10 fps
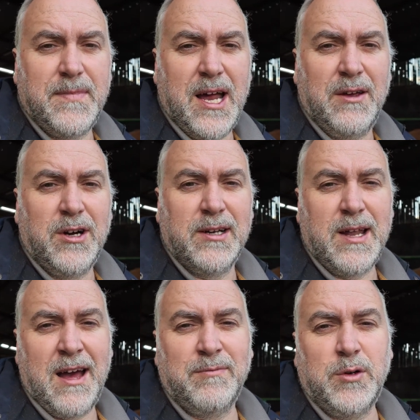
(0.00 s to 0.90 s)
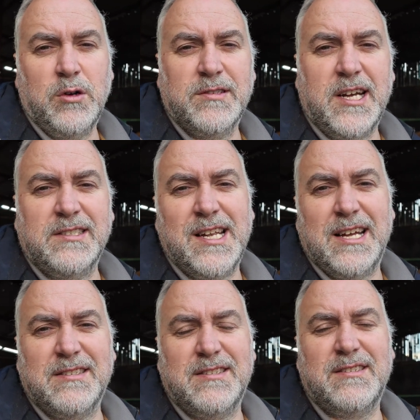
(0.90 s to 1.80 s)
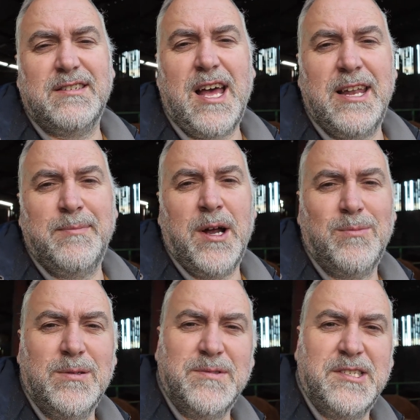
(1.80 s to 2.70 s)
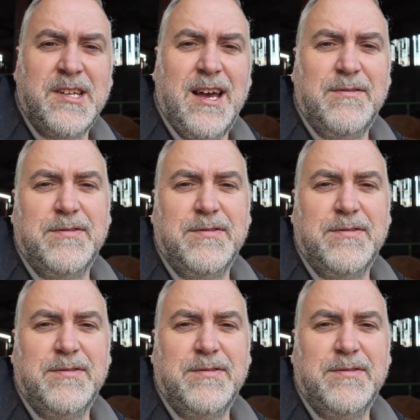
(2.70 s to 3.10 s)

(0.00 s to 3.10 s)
anyone have bulls on slats, any problems just